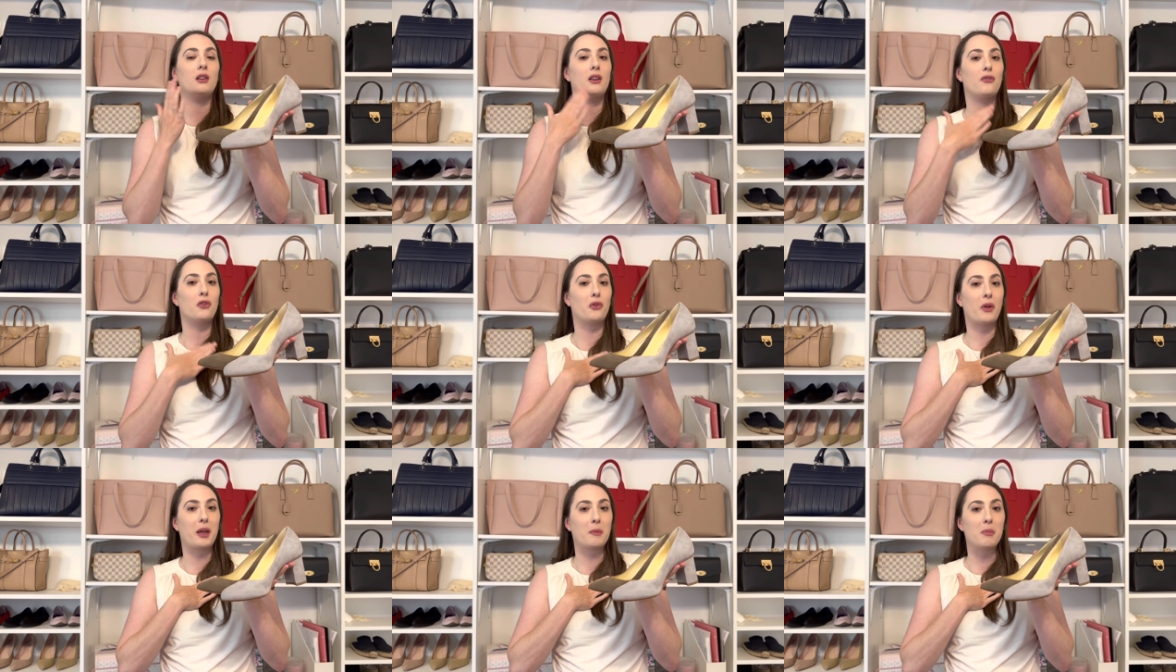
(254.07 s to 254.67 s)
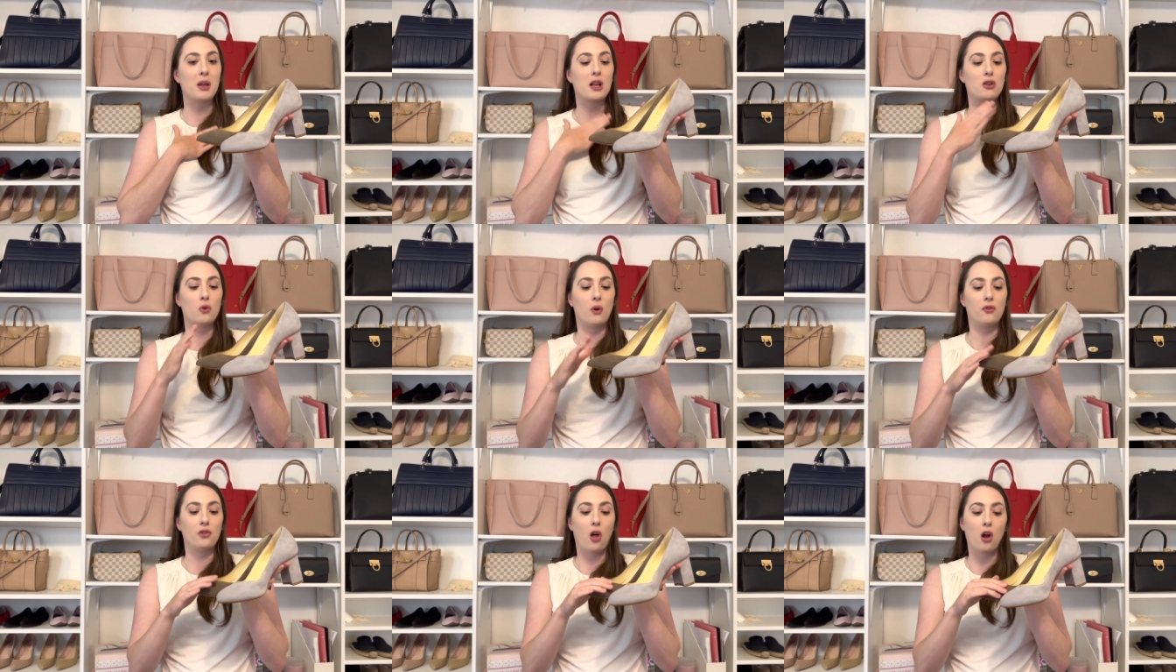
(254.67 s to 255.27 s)
If you're like me and you
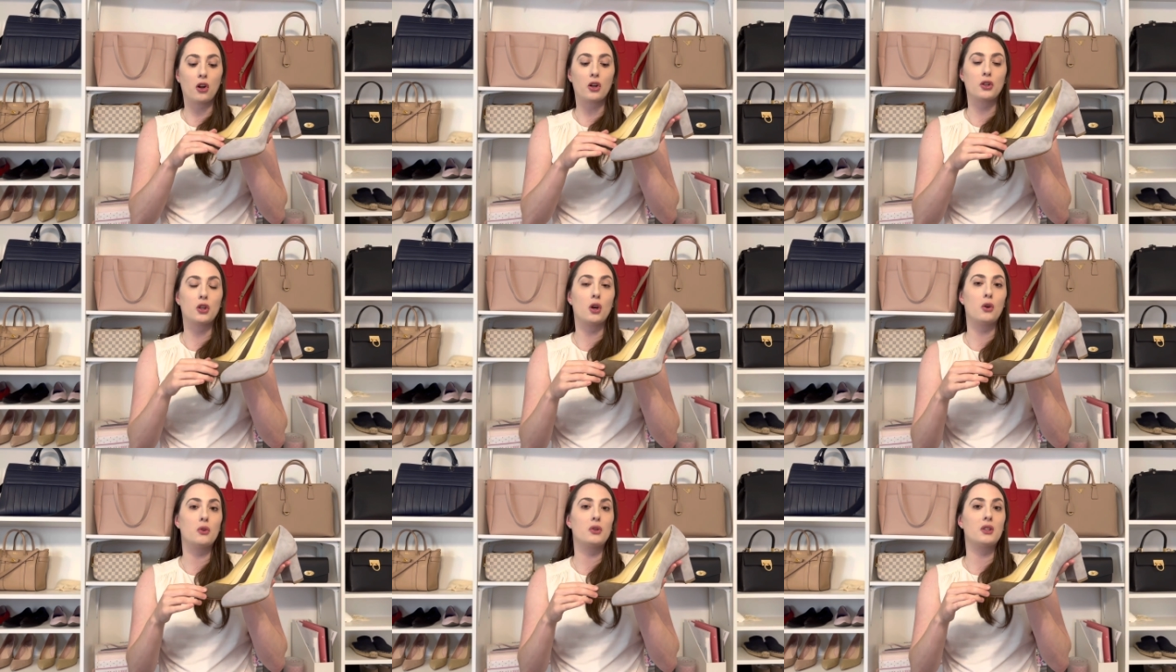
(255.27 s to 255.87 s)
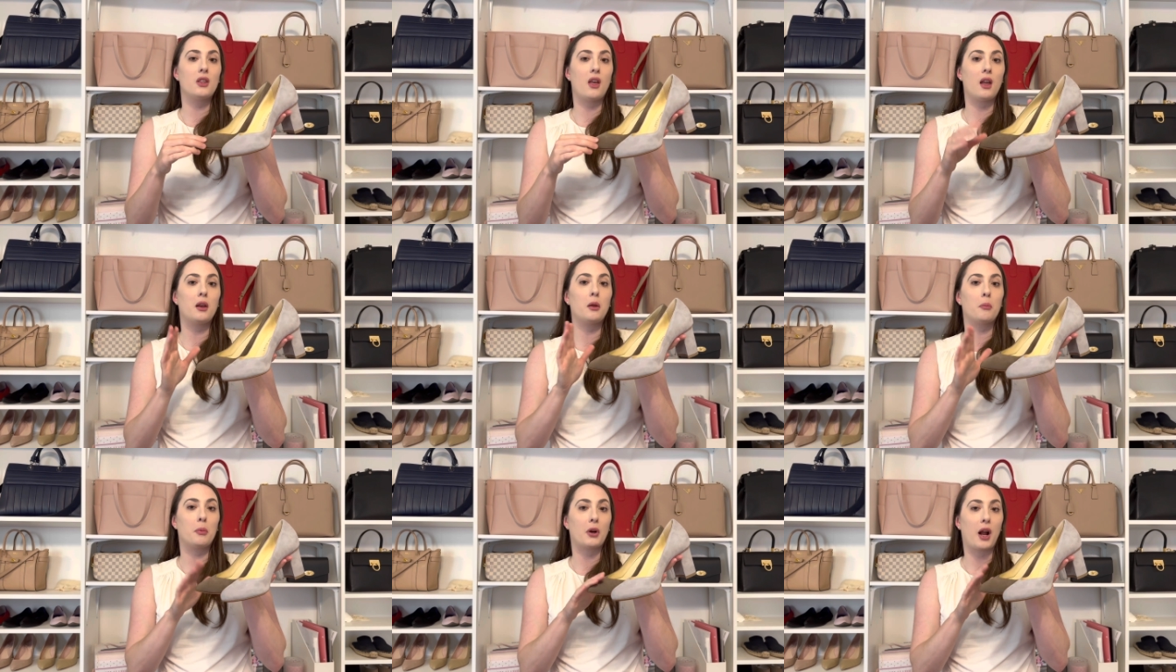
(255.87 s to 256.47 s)
have longer toes,
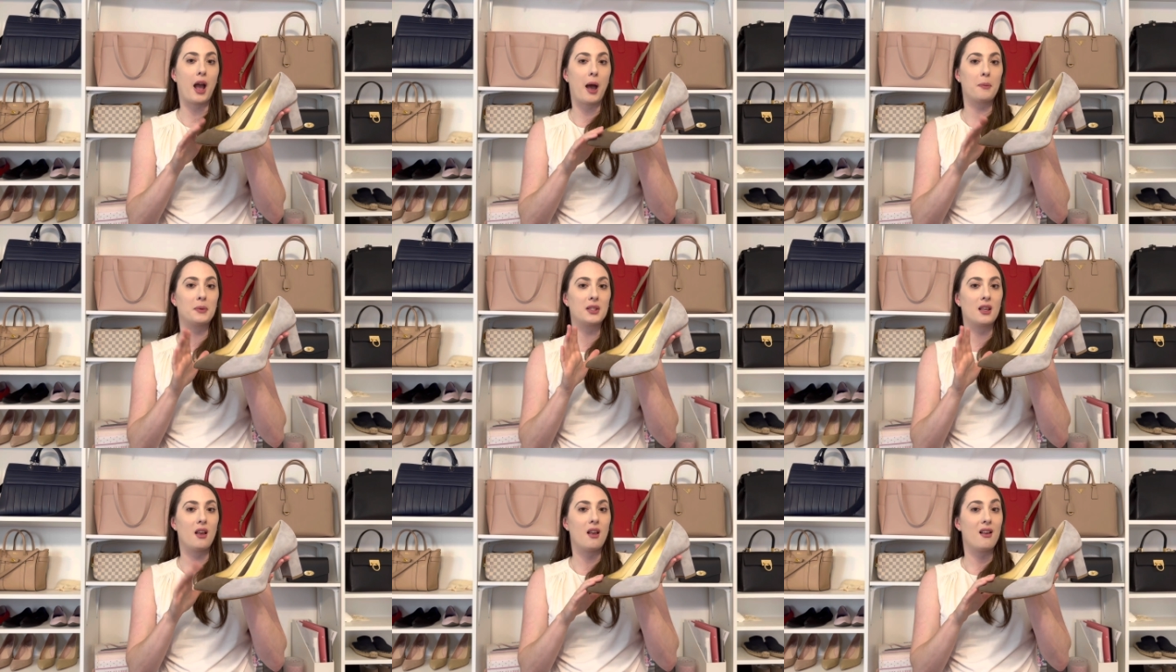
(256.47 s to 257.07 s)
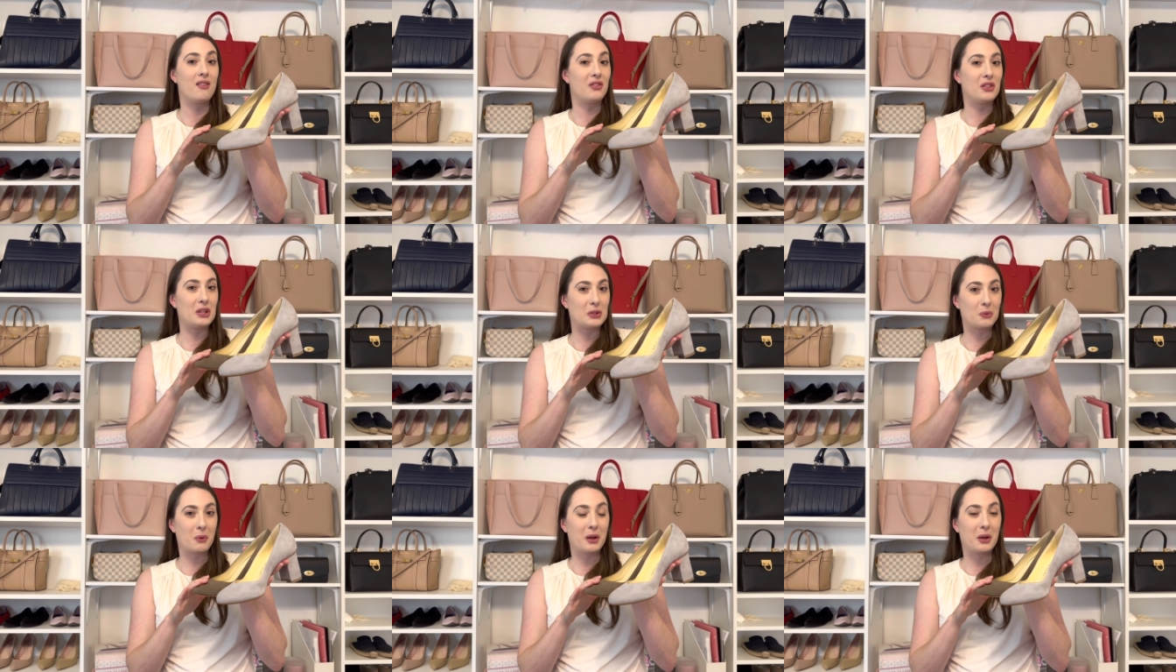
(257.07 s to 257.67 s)
then perhaps
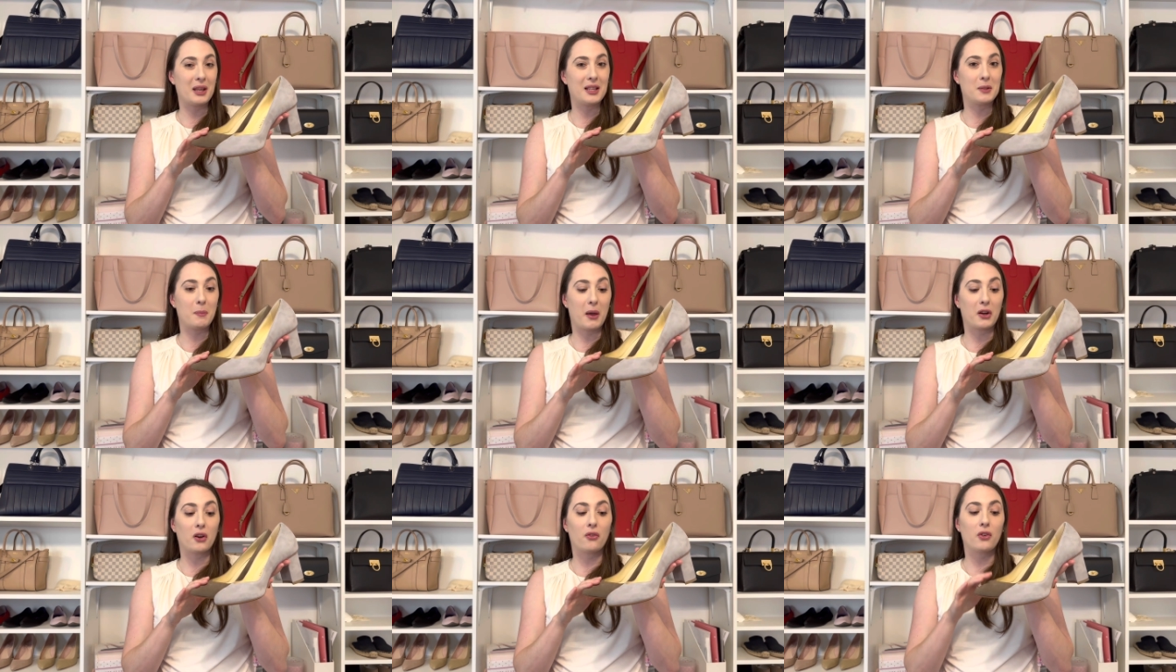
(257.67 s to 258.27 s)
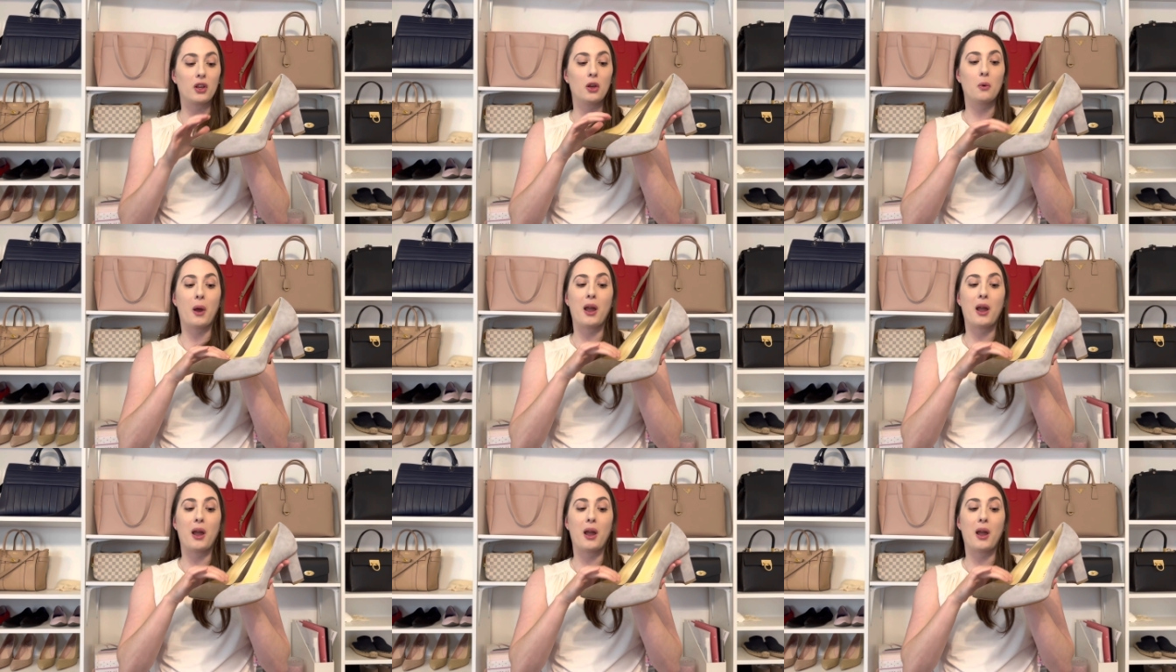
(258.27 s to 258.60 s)
this one is better for you.